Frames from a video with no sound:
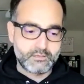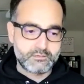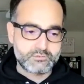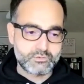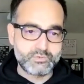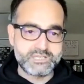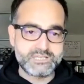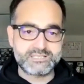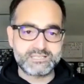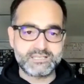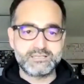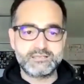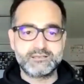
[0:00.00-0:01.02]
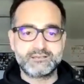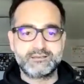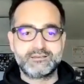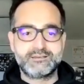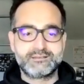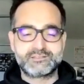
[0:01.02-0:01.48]
So we see
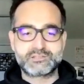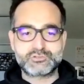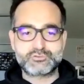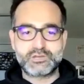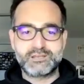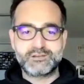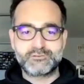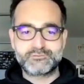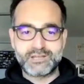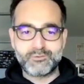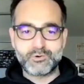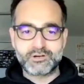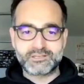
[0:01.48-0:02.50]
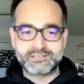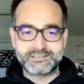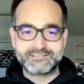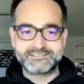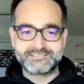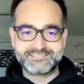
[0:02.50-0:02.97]
this train of
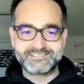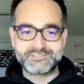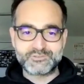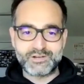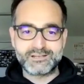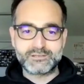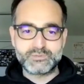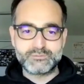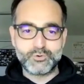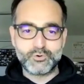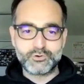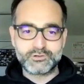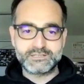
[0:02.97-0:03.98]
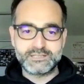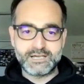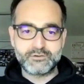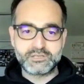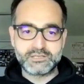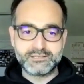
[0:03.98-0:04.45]
networking trying to be more
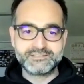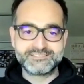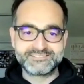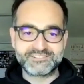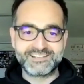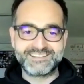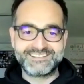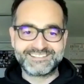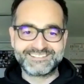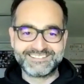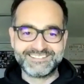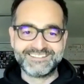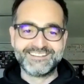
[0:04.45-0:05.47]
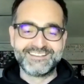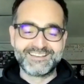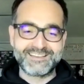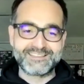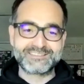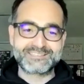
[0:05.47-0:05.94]
cloudy, right?
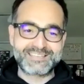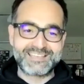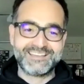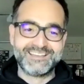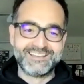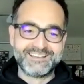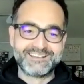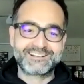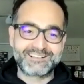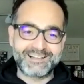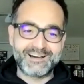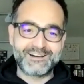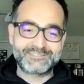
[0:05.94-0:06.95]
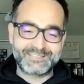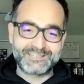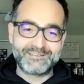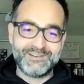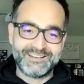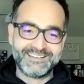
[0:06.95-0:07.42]
And this cloud
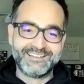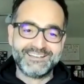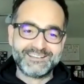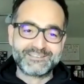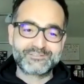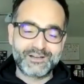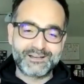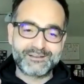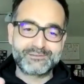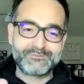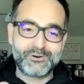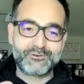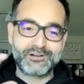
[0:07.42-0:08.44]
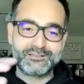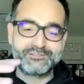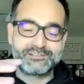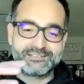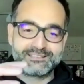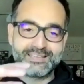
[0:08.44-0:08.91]
team trying to be more
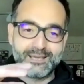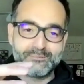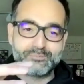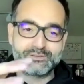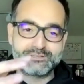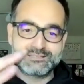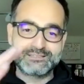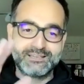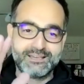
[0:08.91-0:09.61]
relevant in the campus,